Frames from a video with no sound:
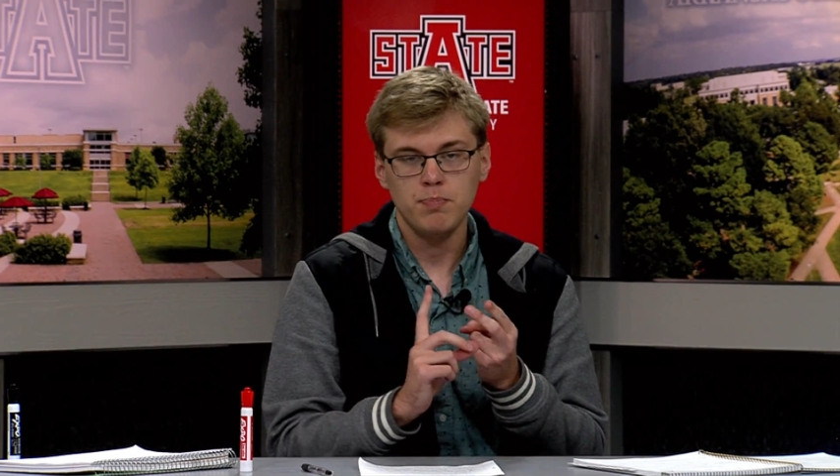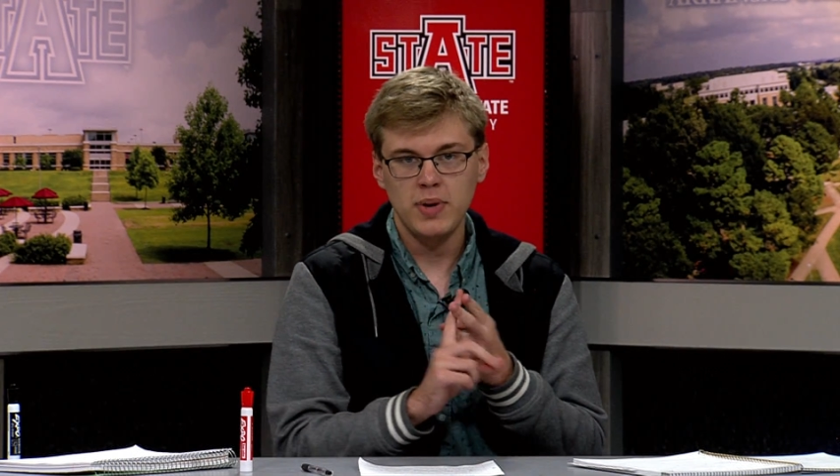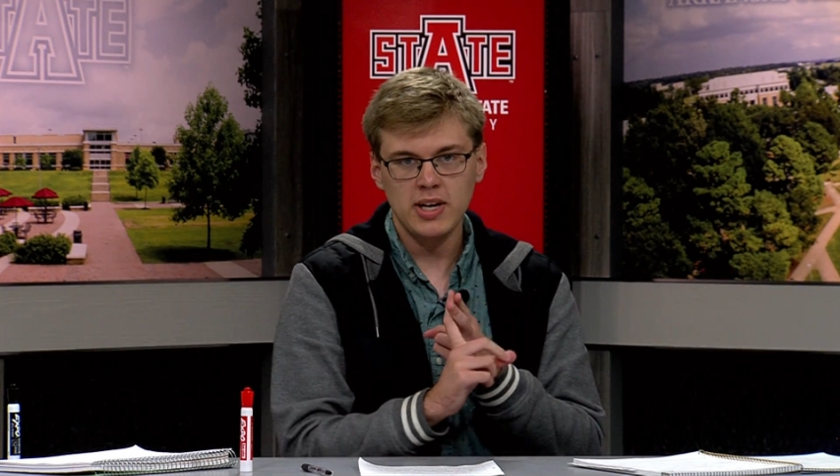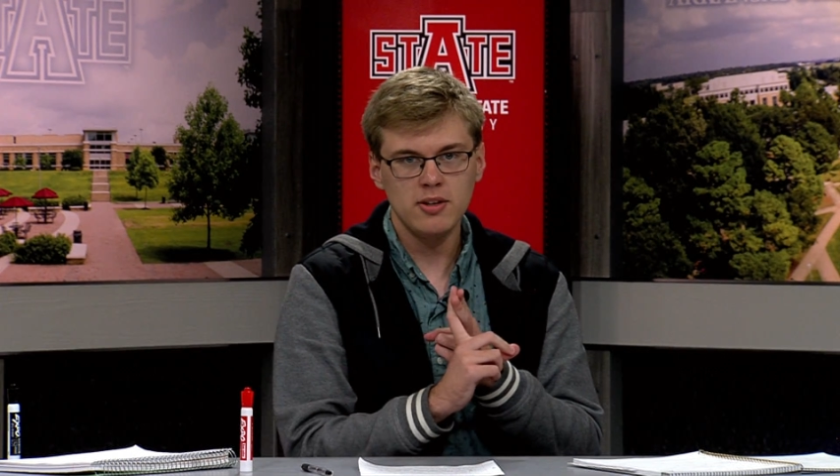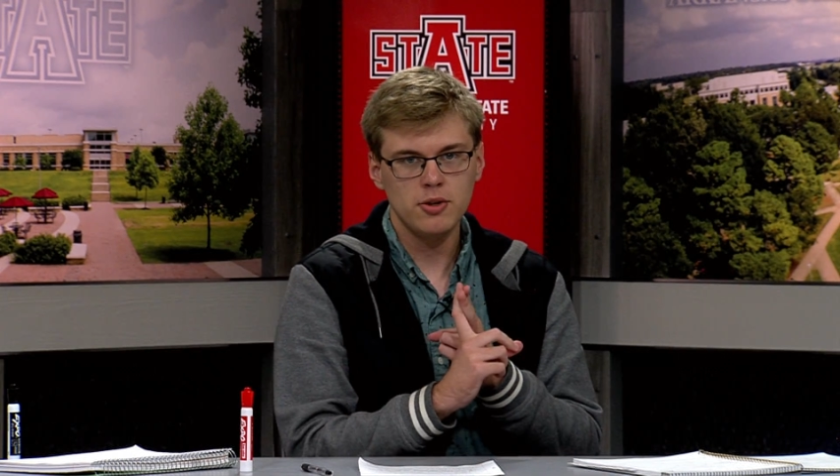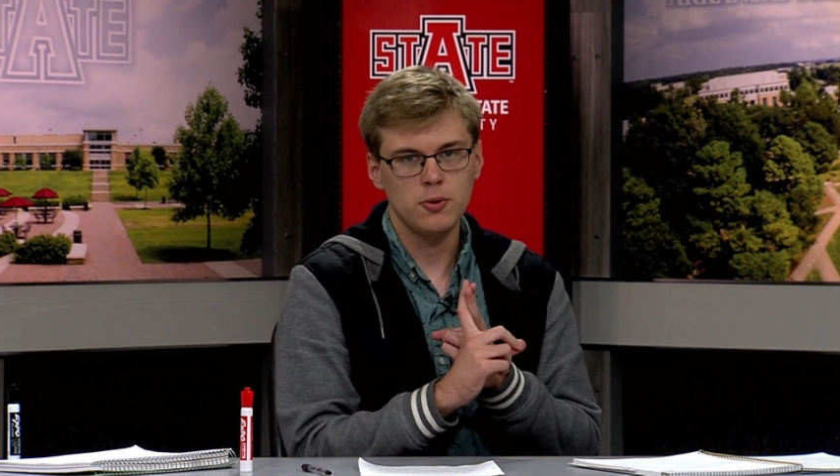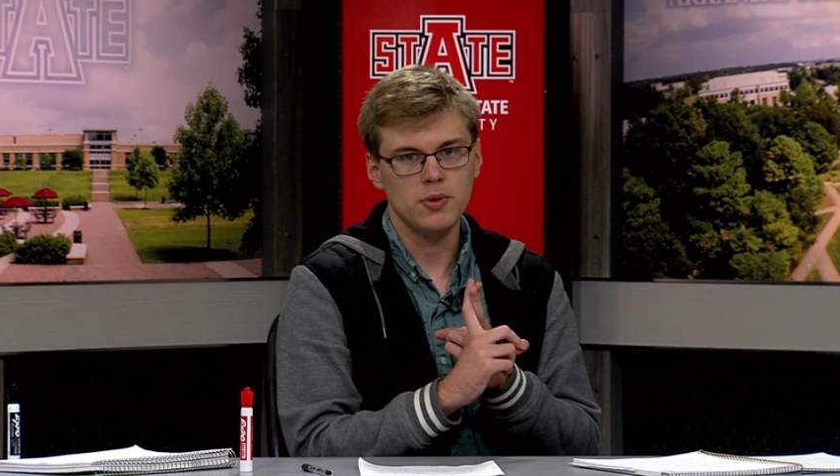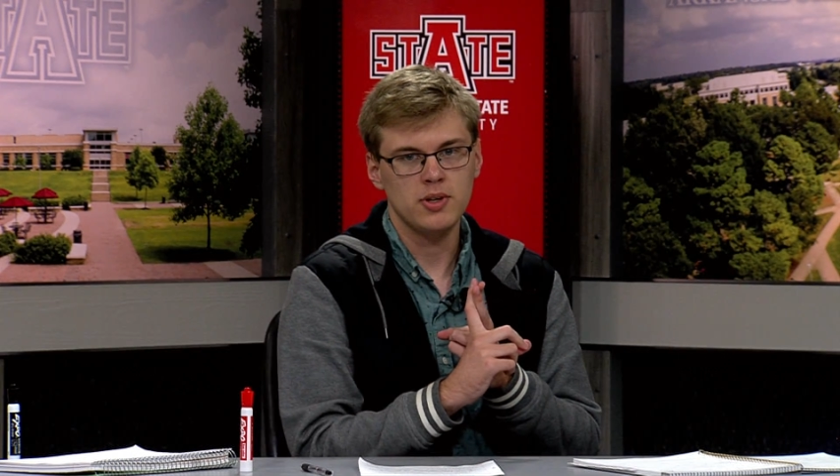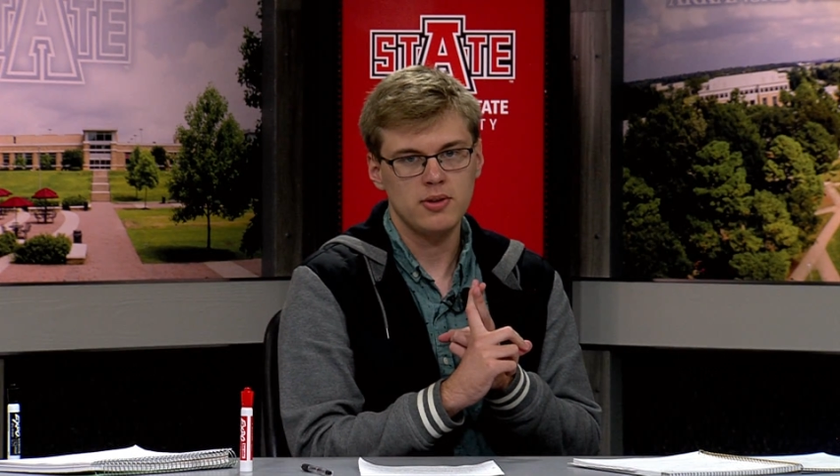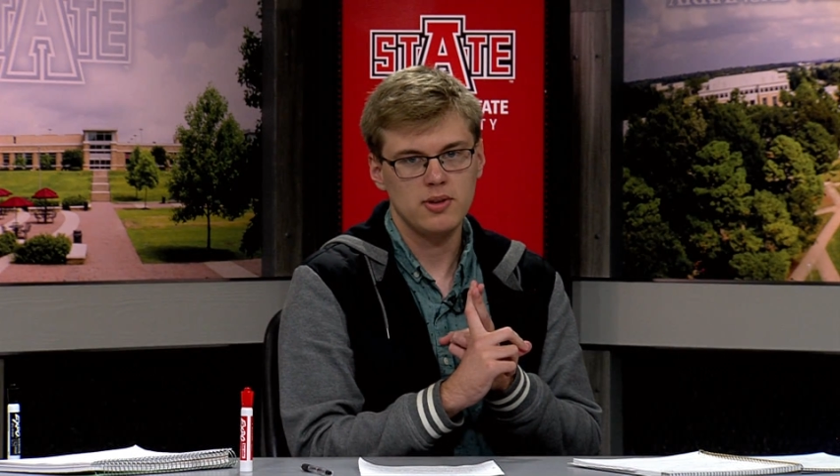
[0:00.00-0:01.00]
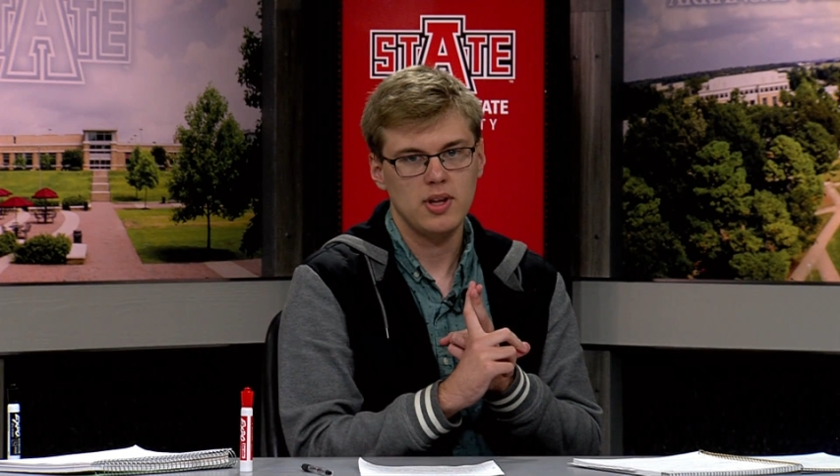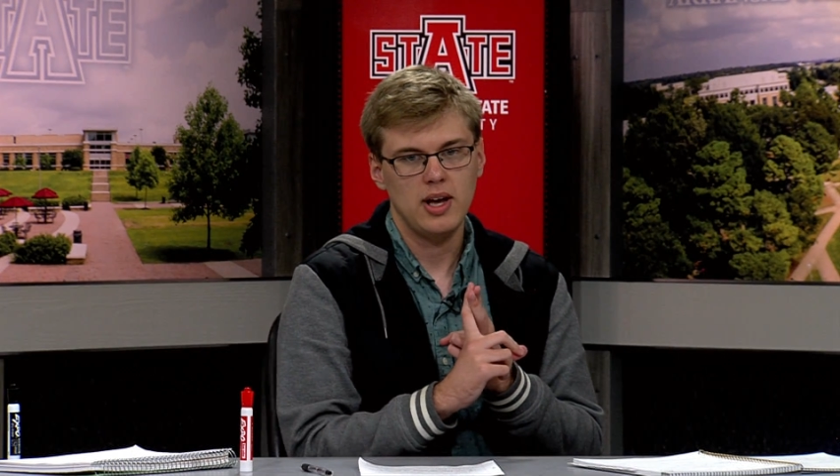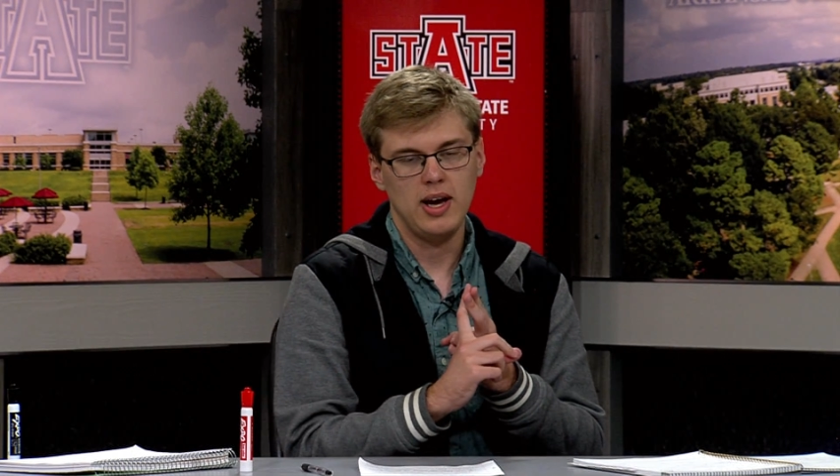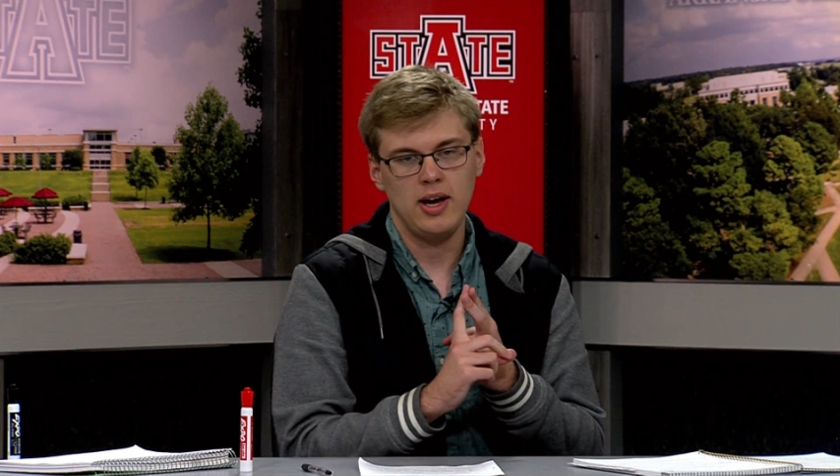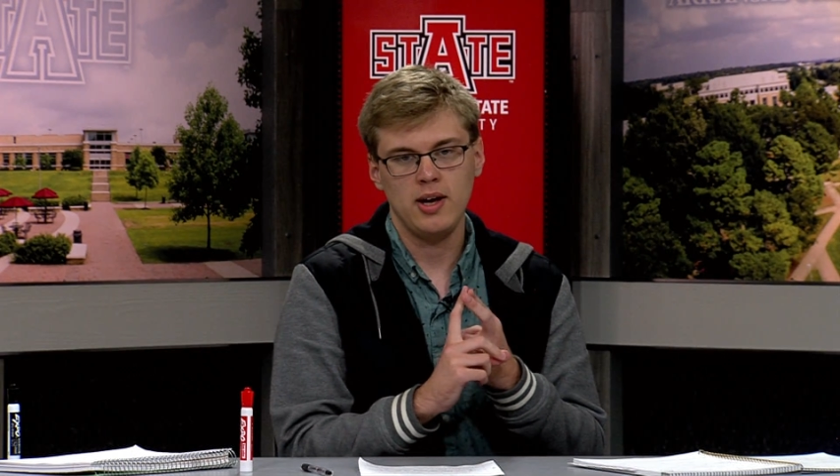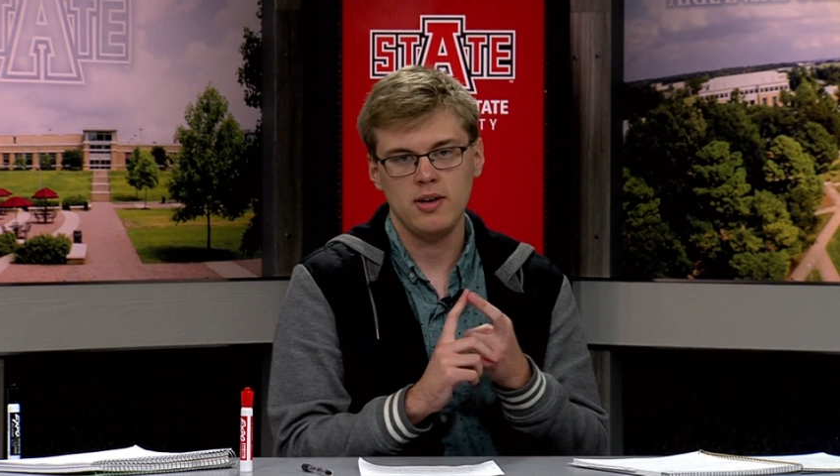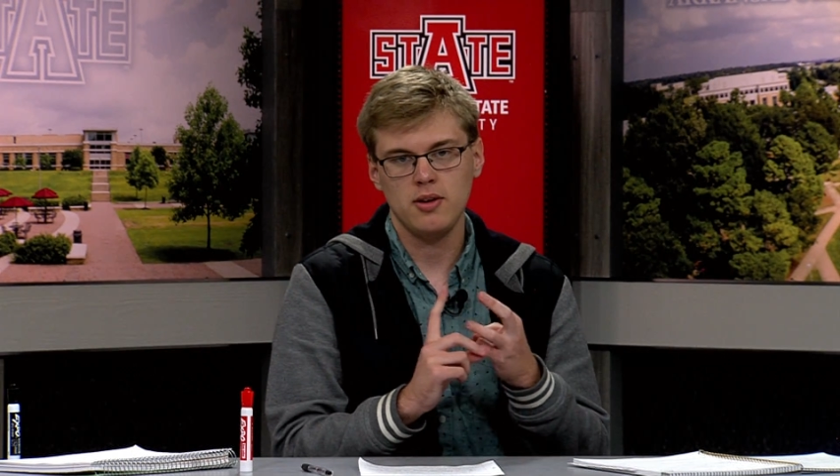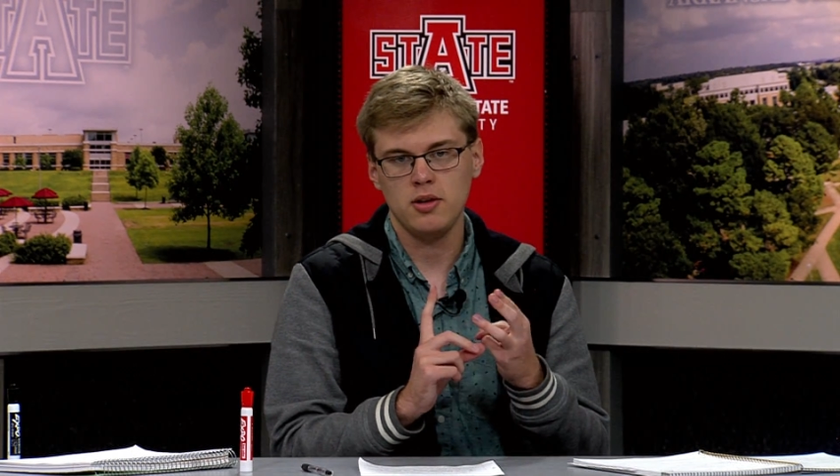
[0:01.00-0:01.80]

making to-do lists, and